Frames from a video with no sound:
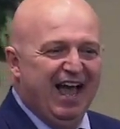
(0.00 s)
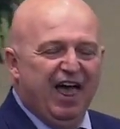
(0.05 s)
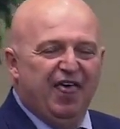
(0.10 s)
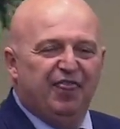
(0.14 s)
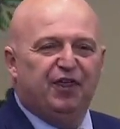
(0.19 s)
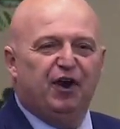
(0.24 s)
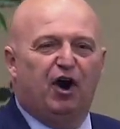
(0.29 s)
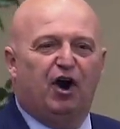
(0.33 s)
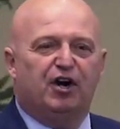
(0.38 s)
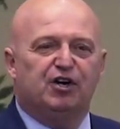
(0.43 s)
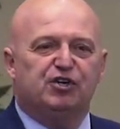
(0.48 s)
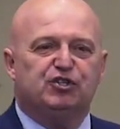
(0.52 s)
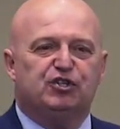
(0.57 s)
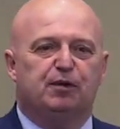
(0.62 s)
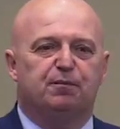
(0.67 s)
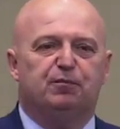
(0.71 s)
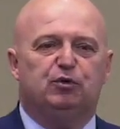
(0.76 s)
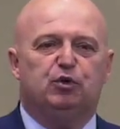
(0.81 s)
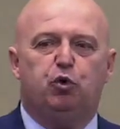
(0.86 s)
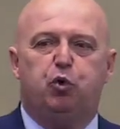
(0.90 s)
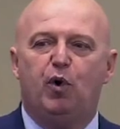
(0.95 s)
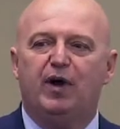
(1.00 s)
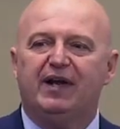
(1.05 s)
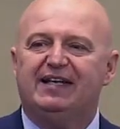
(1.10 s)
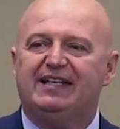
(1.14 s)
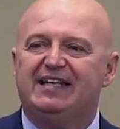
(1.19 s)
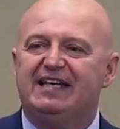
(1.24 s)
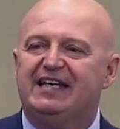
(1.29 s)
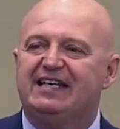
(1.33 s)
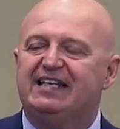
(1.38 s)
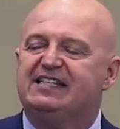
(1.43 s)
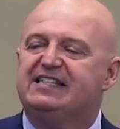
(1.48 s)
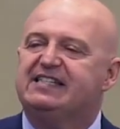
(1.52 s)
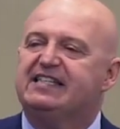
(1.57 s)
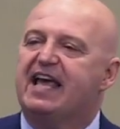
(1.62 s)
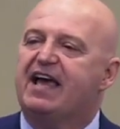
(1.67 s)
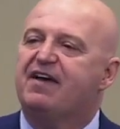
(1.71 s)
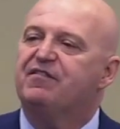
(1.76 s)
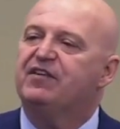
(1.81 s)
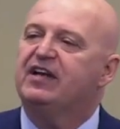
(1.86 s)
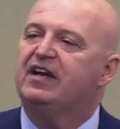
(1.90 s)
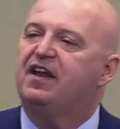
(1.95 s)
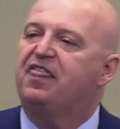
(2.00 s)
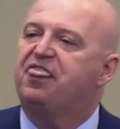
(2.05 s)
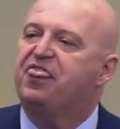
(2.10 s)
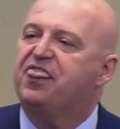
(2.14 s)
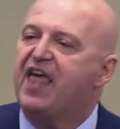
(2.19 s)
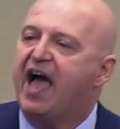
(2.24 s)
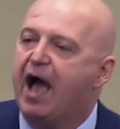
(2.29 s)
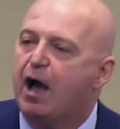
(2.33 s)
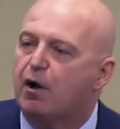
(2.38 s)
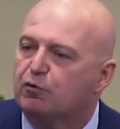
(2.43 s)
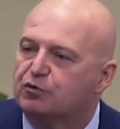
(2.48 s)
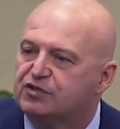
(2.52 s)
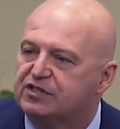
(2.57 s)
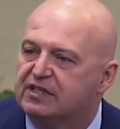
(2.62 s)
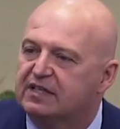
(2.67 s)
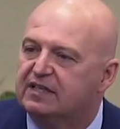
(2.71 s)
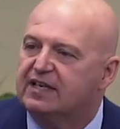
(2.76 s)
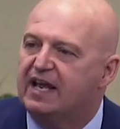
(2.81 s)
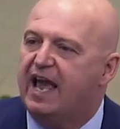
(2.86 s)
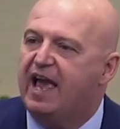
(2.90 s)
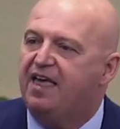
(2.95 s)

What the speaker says: There are some 27,000